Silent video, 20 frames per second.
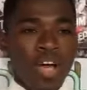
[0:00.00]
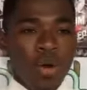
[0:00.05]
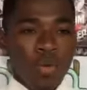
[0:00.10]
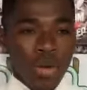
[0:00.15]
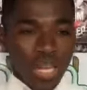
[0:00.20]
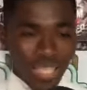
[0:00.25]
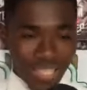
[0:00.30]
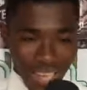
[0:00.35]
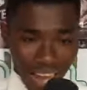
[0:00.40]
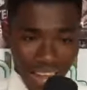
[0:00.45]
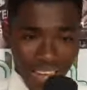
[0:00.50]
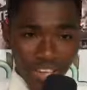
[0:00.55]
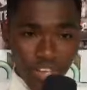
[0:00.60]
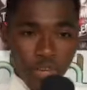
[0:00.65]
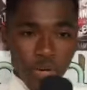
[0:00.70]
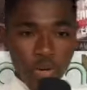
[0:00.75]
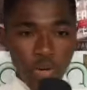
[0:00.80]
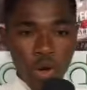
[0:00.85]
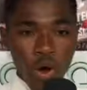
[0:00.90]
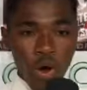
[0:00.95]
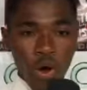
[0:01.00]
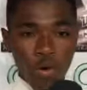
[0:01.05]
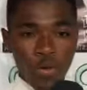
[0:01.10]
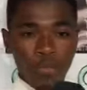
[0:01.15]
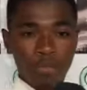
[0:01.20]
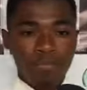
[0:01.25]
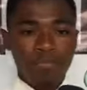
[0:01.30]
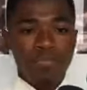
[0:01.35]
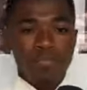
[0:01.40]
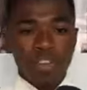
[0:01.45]
We thank you,
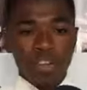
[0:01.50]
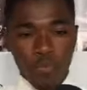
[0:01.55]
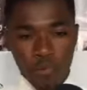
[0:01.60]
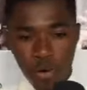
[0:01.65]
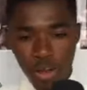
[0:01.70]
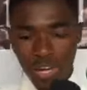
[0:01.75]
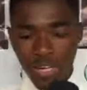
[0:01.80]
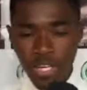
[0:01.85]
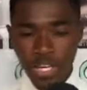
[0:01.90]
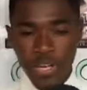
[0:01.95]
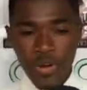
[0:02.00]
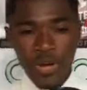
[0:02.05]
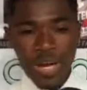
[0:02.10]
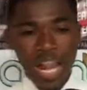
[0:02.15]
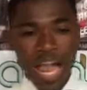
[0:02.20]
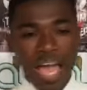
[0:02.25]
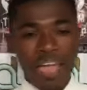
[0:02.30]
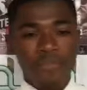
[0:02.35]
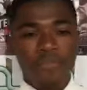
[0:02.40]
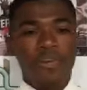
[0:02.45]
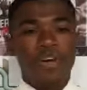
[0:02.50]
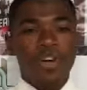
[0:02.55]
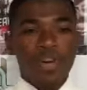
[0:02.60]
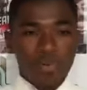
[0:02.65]
God, for new life.